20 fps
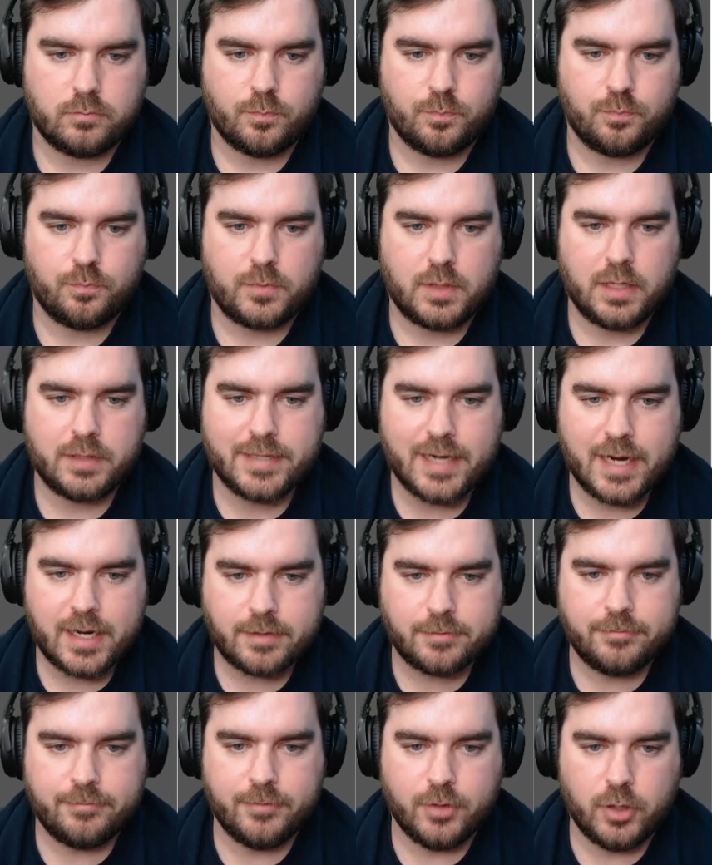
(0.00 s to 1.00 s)
Attack
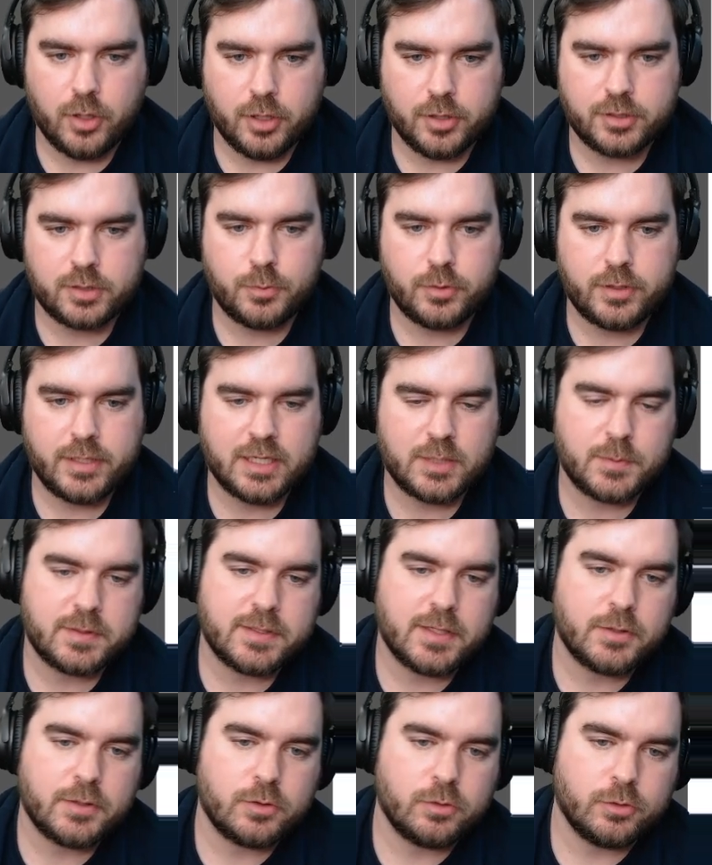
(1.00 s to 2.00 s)
first, put the Esper
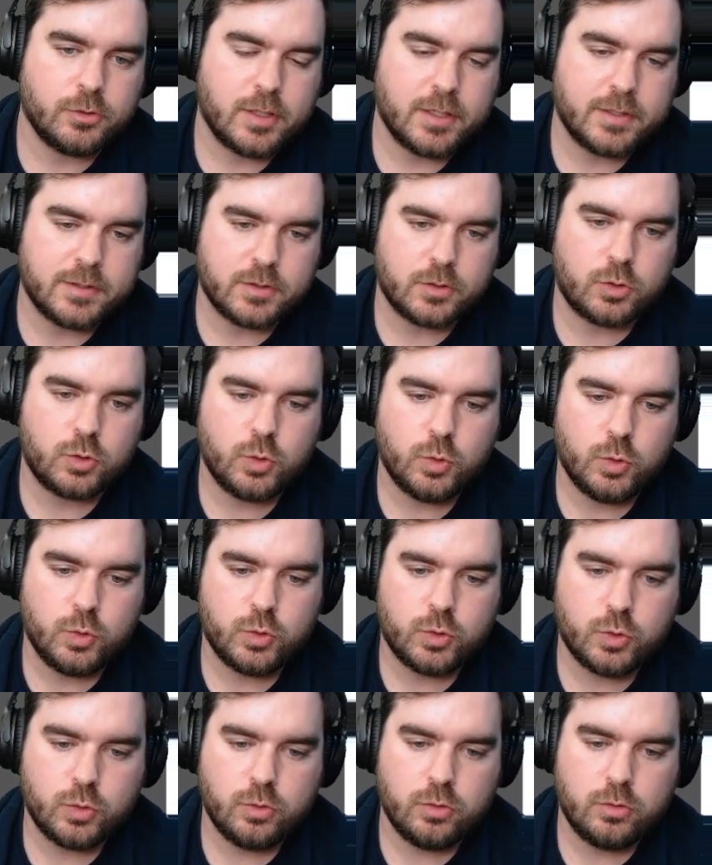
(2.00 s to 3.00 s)
Sentinel as a
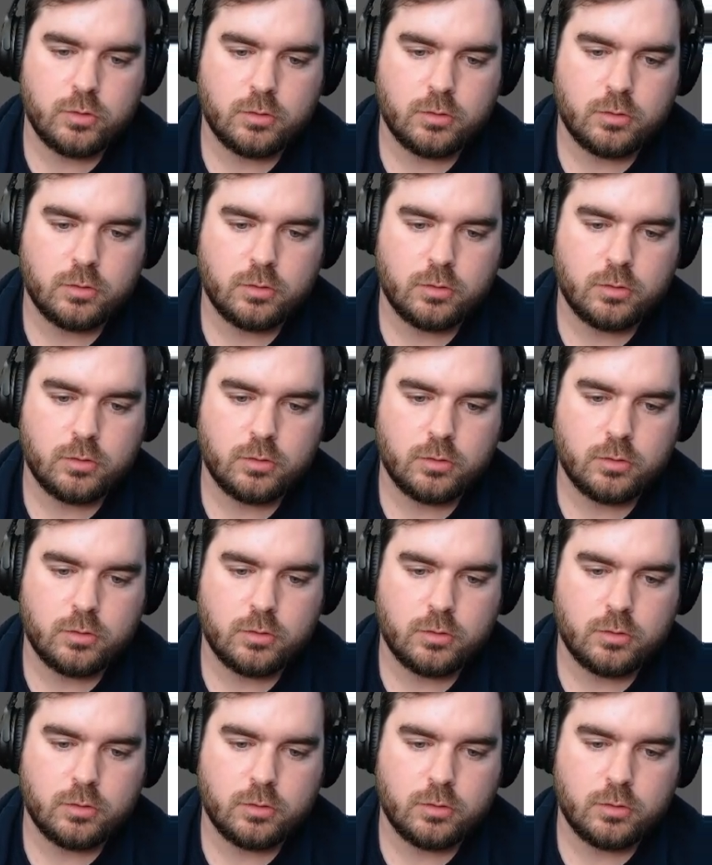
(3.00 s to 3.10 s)
2/2.